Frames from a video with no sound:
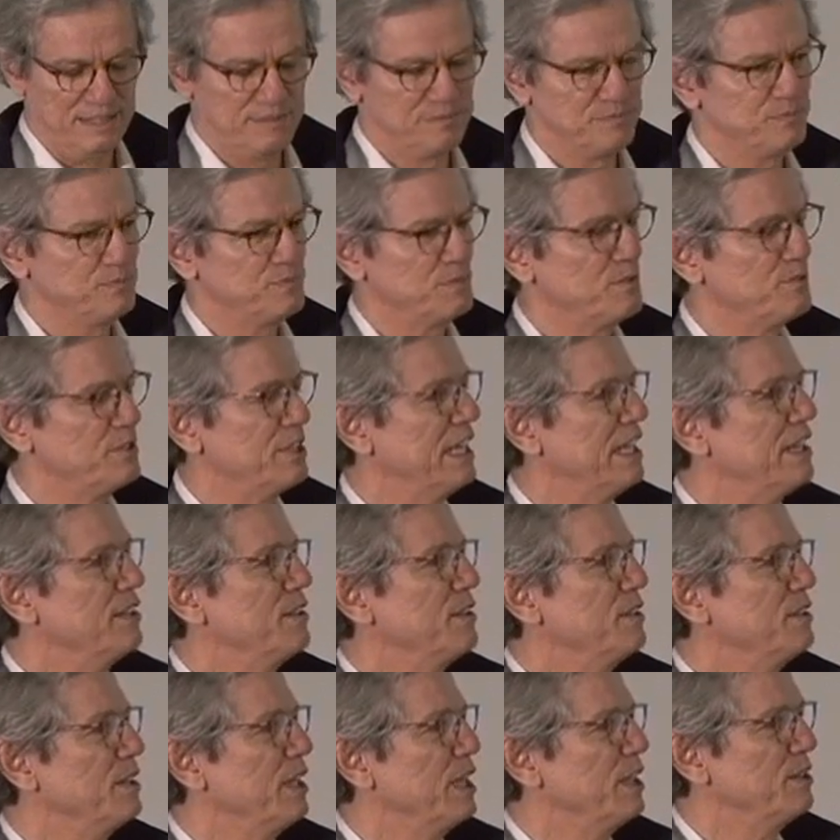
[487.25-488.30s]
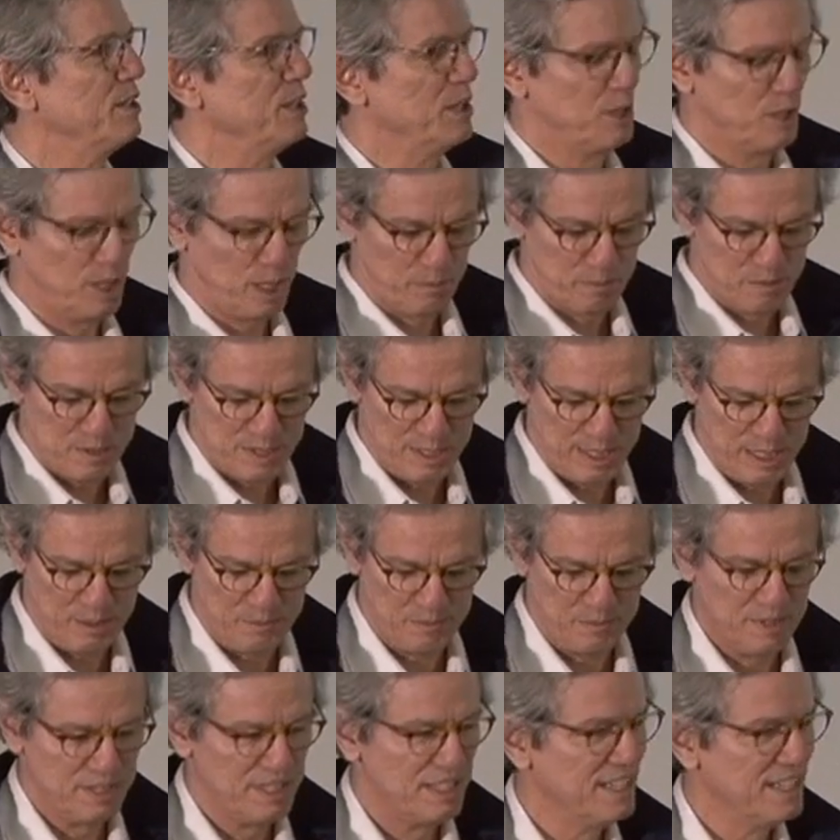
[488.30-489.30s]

yeah. Forget the name, the economist's name.